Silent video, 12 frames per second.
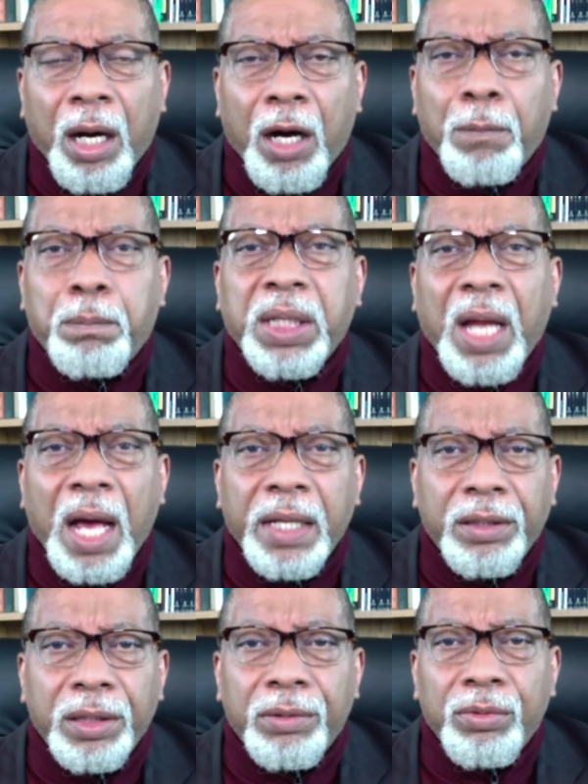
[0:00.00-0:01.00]

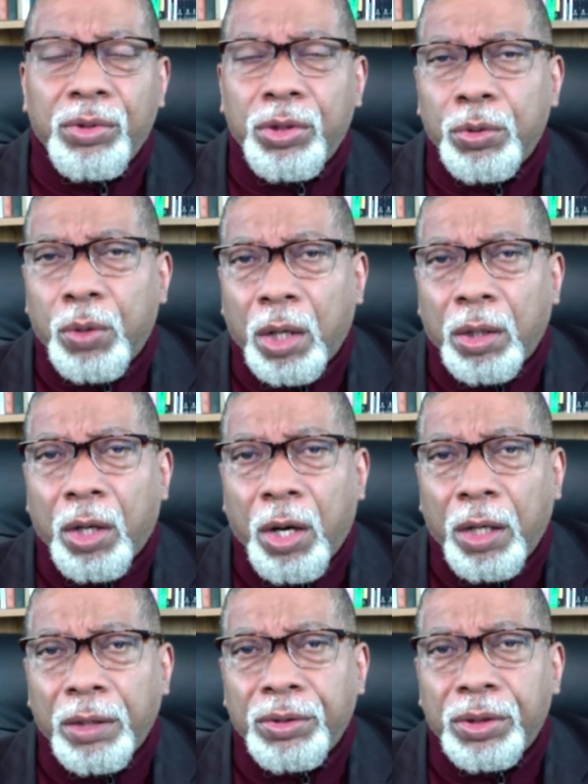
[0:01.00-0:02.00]
applied it to our
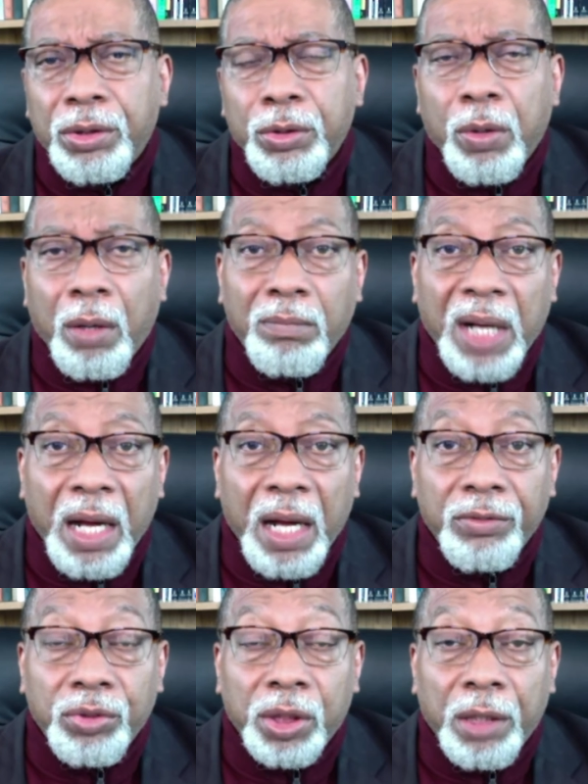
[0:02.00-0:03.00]
hearts, to our
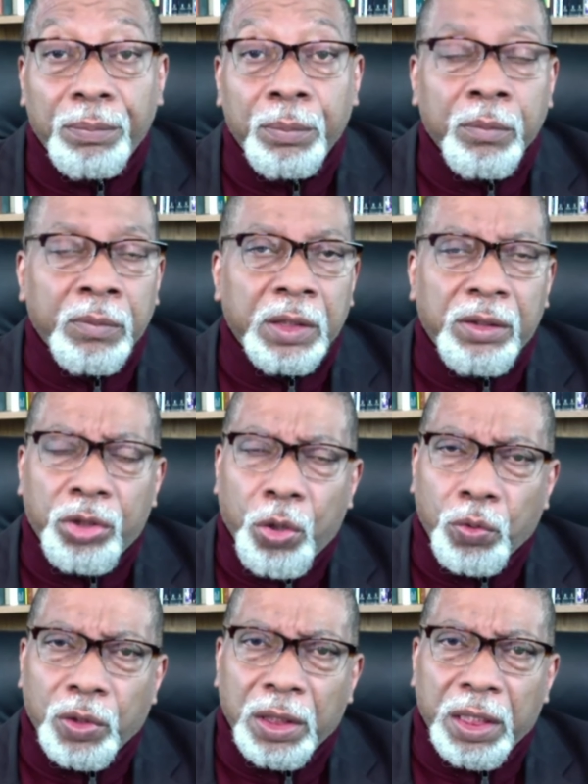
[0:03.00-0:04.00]
minds, and
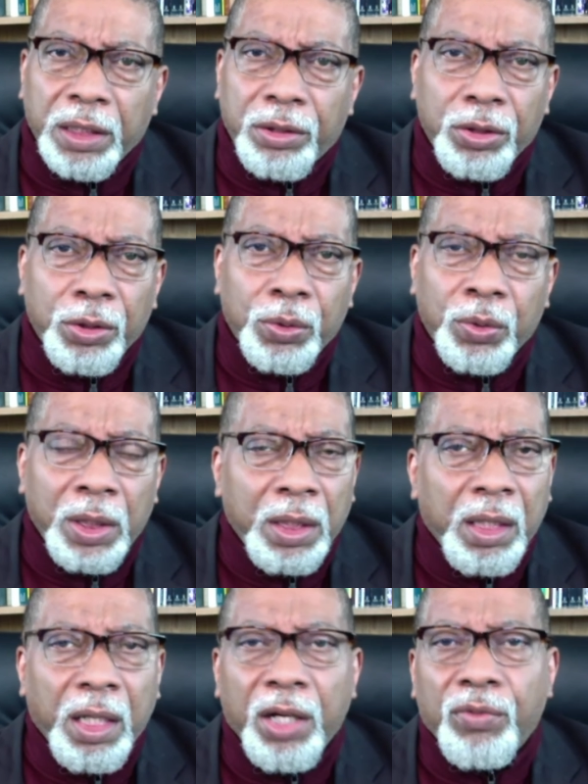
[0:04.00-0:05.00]
totally to
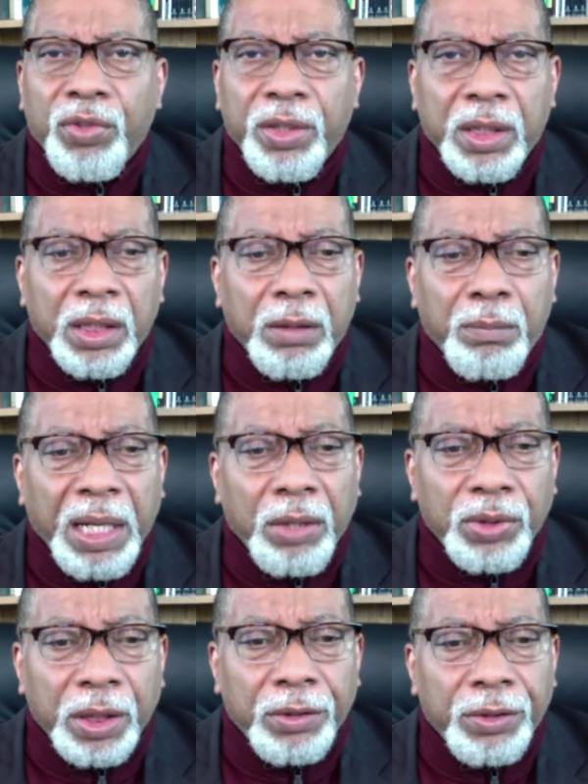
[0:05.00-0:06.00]
everything
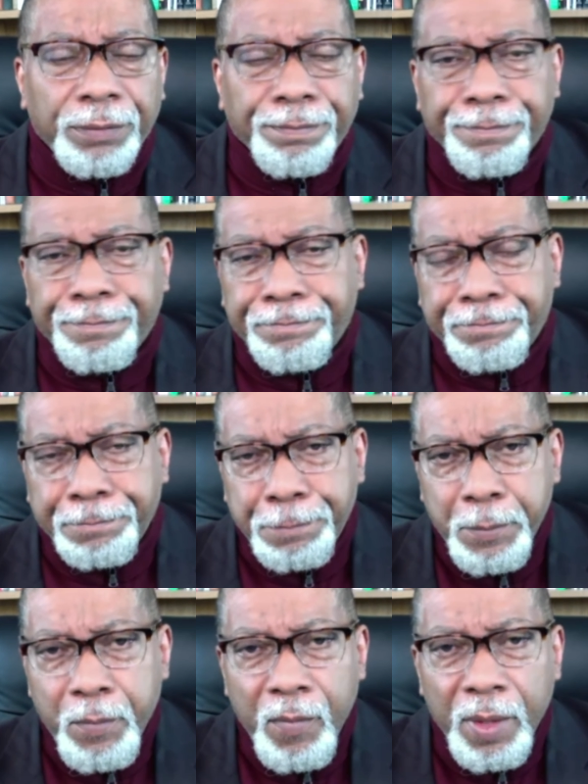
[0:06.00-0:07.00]
about us.
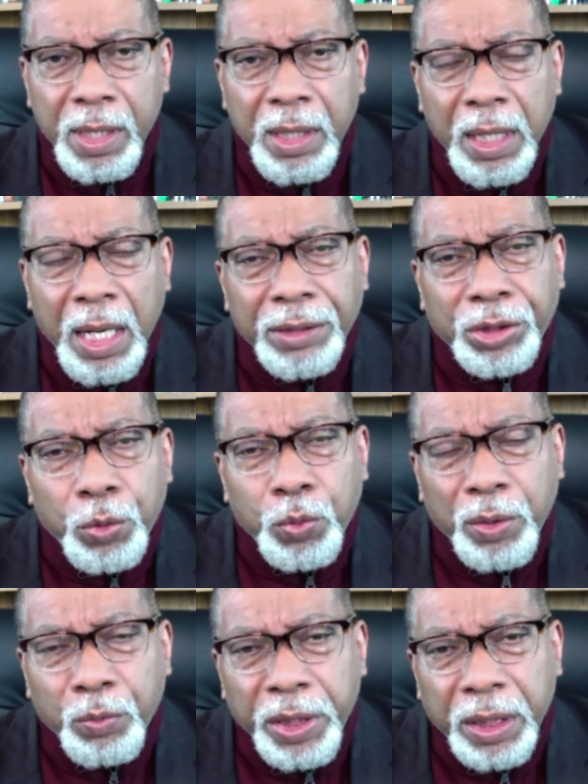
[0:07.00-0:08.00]
And so
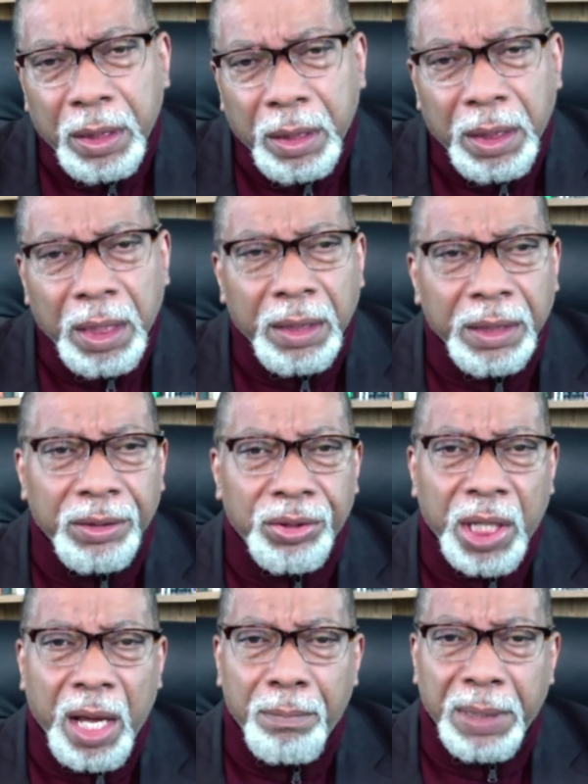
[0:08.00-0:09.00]
when we again
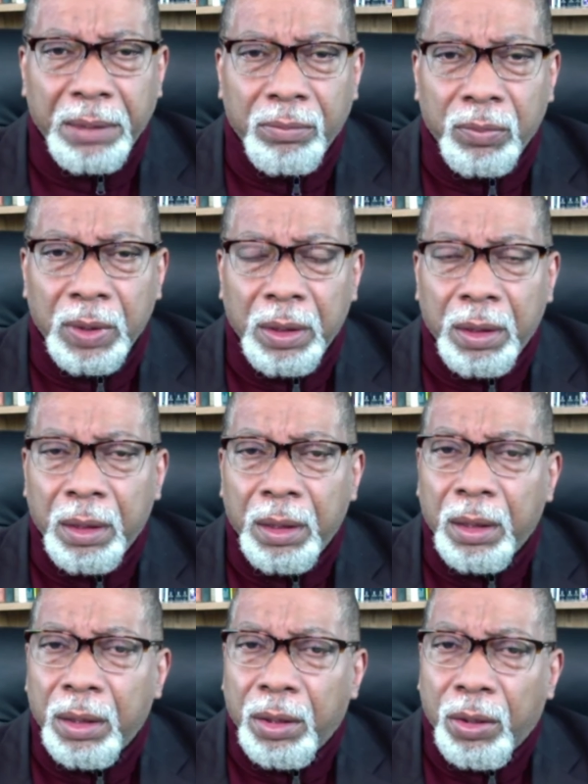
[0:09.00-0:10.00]
examine
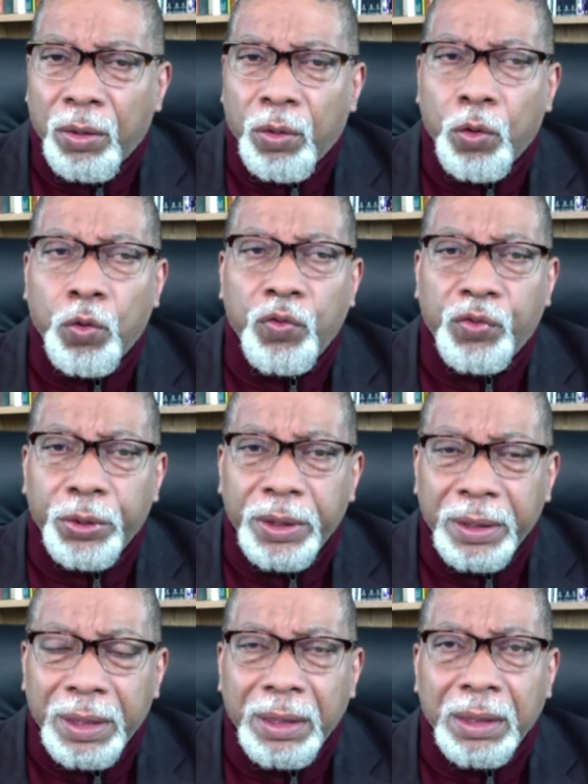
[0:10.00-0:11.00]
over
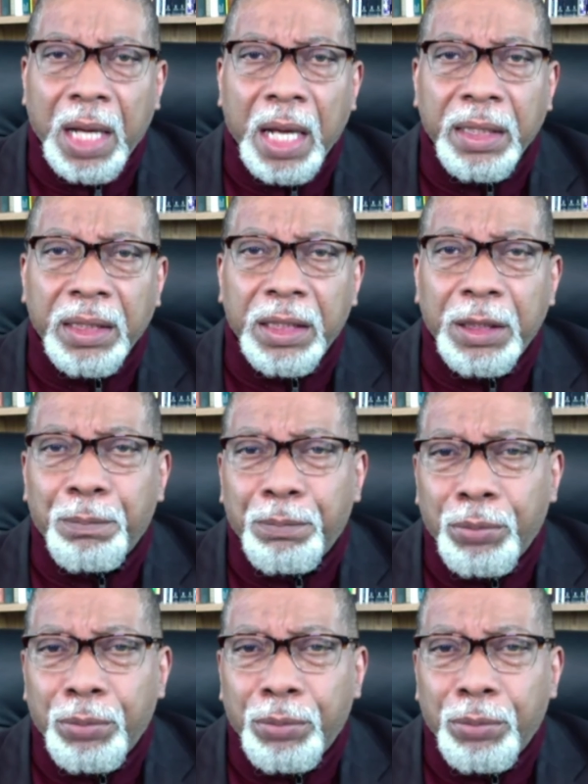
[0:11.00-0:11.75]
90%,